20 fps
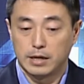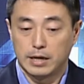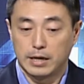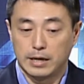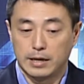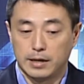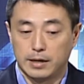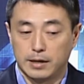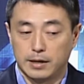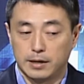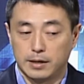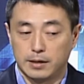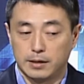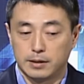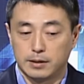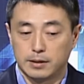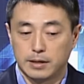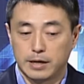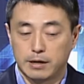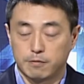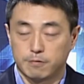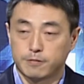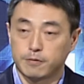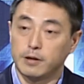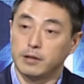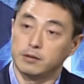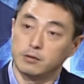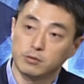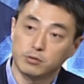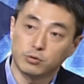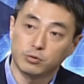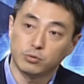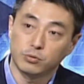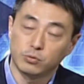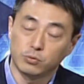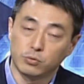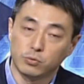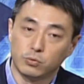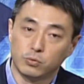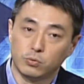uh, had a friend
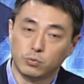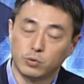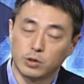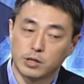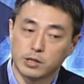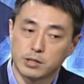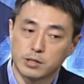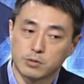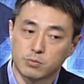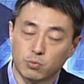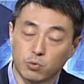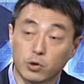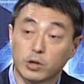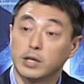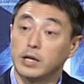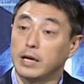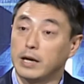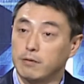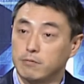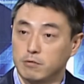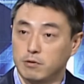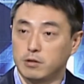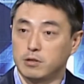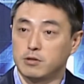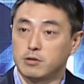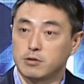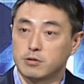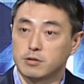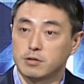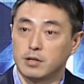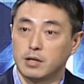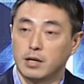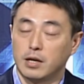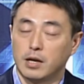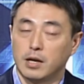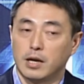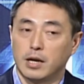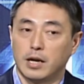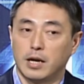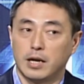who was working at Reuters.
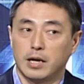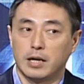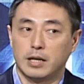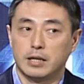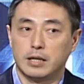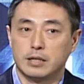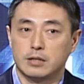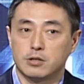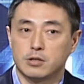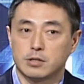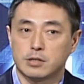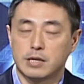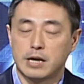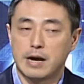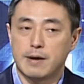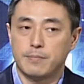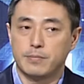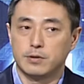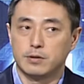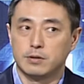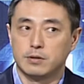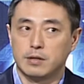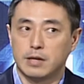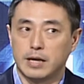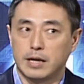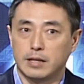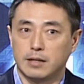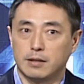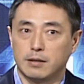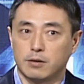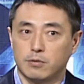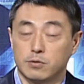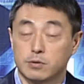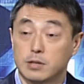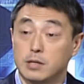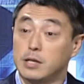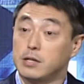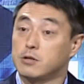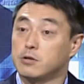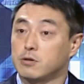Okay. And it just happened that there
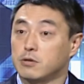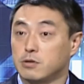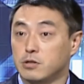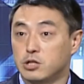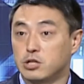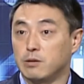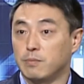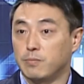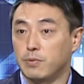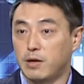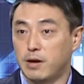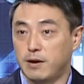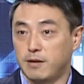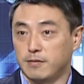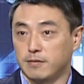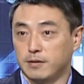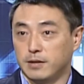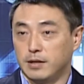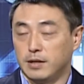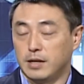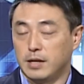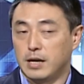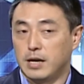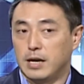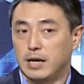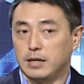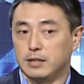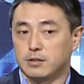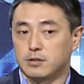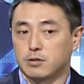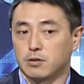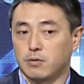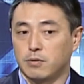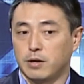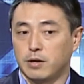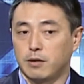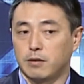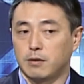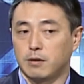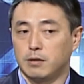was an internship there. And so
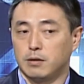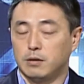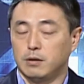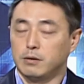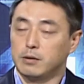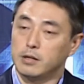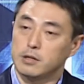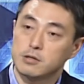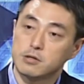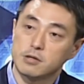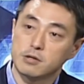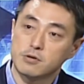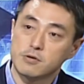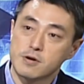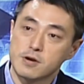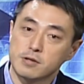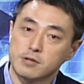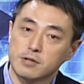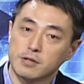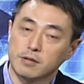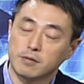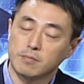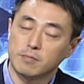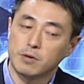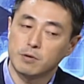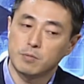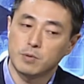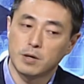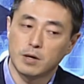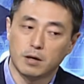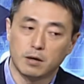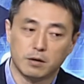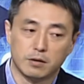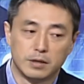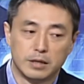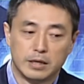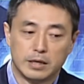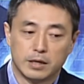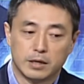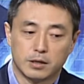I thought, oh, that's interesting. Maybe
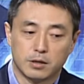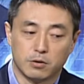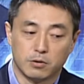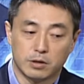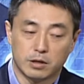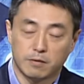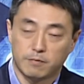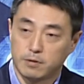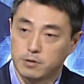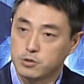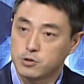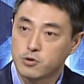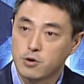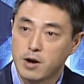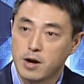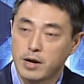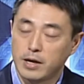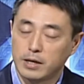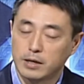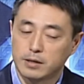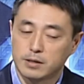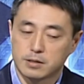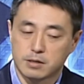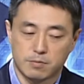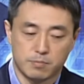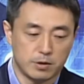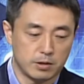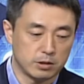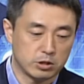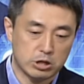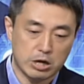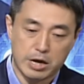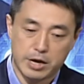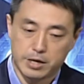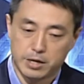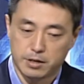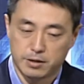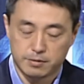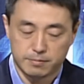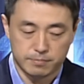I'll go and give it a try because I'm in
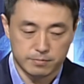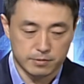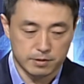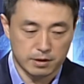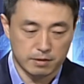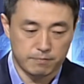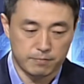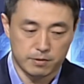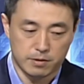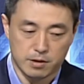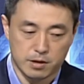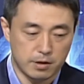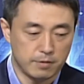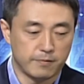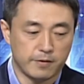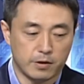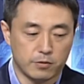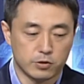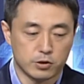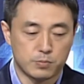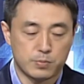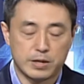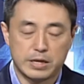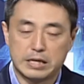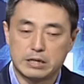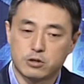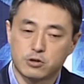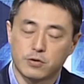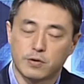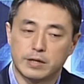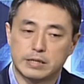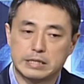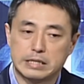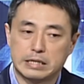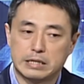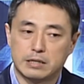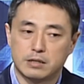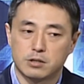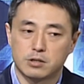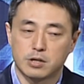China. I've been I've always been
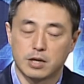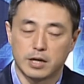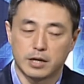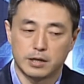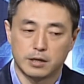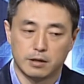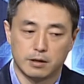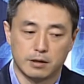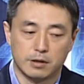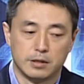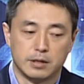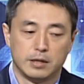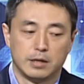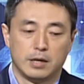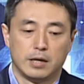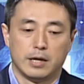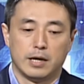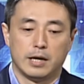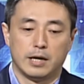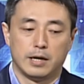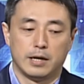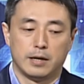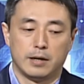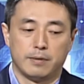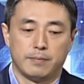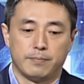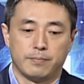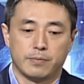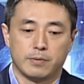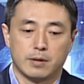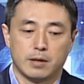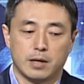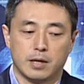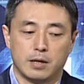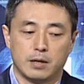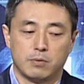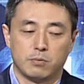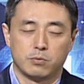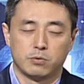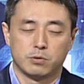interested in China. Mm-hmm. Um,
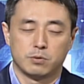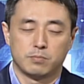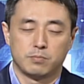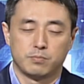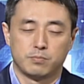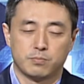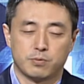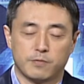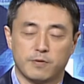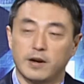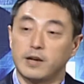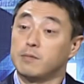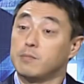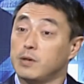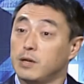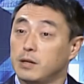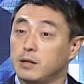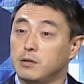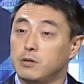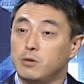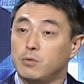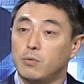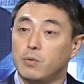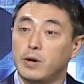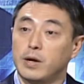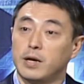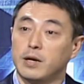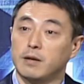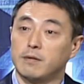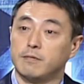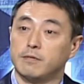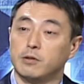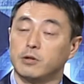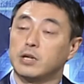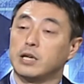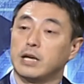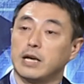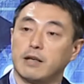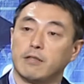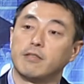and it would provide me a new way of
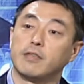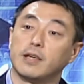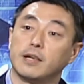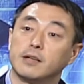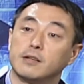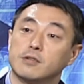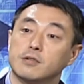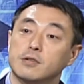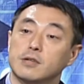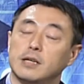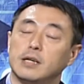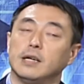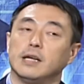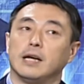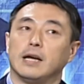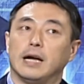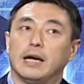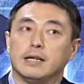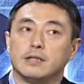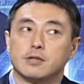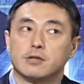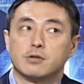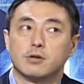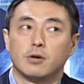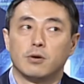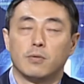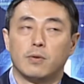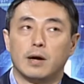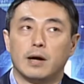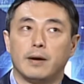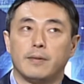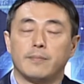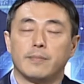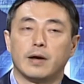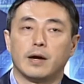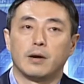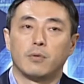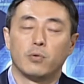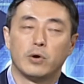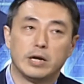looking at things. Mm. And so um,
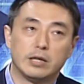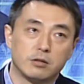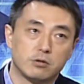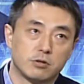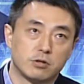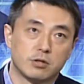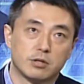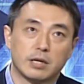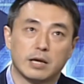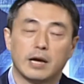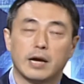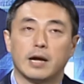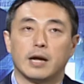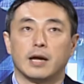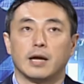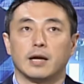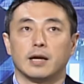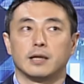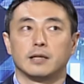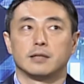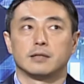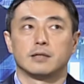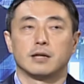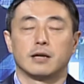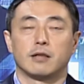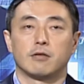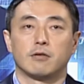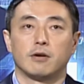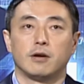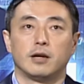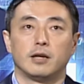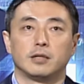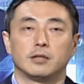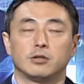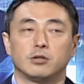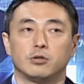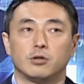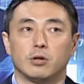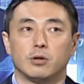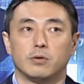I went, and I
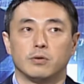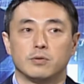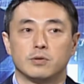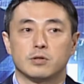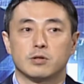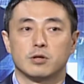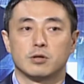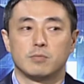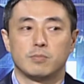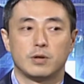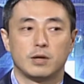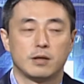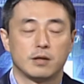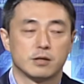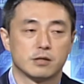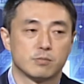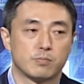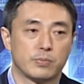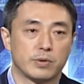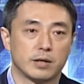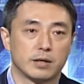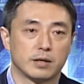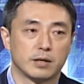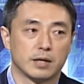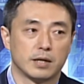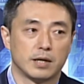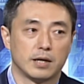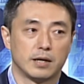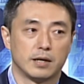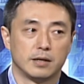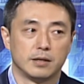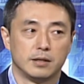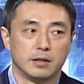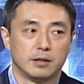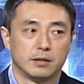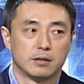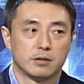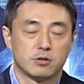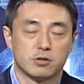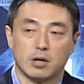thought, you know, it was going to be this big uh,
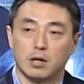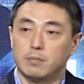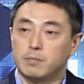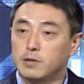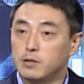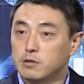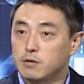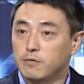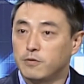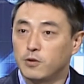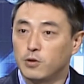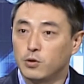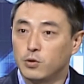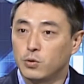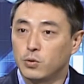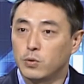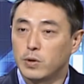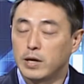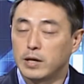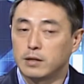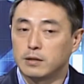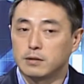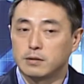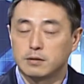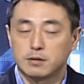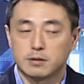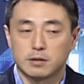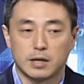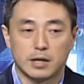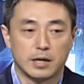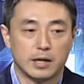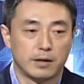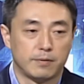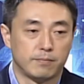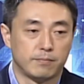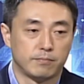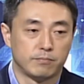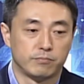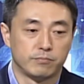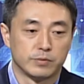job interview, mm and
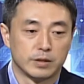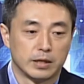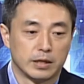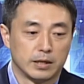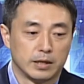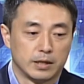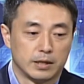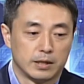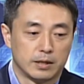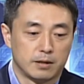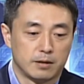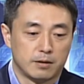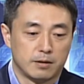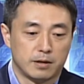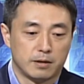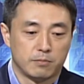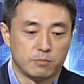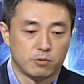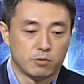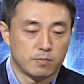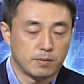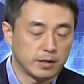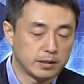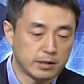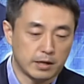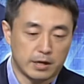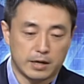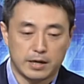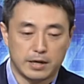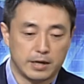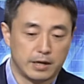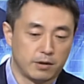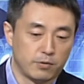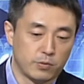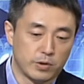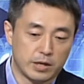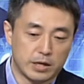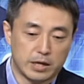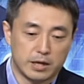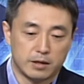um, you know, I wore my tie,
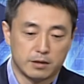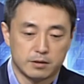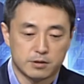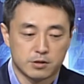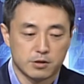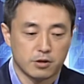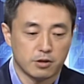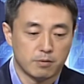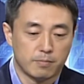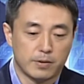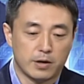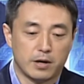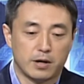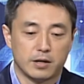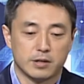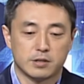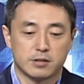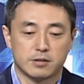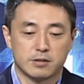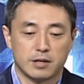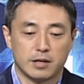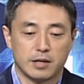went in, saw the boss,